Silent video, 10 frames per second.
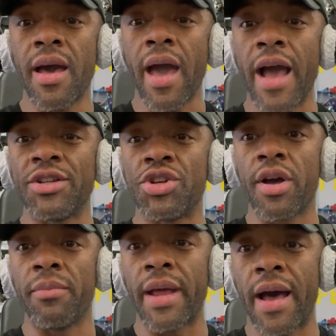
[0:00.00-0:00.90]
as you
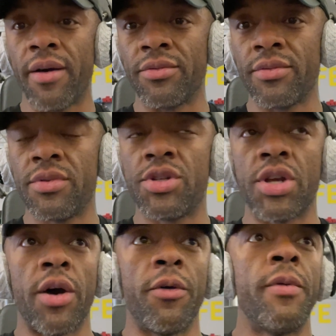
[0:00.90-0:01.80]
come down.
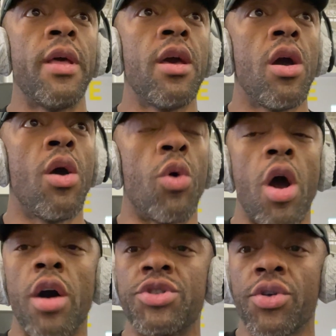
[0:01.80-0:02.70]
So we're
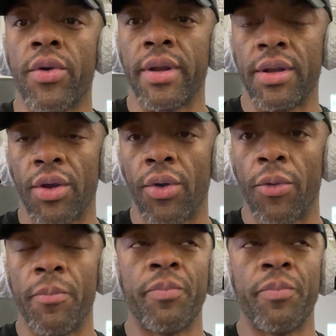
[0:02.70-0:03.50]
also going to do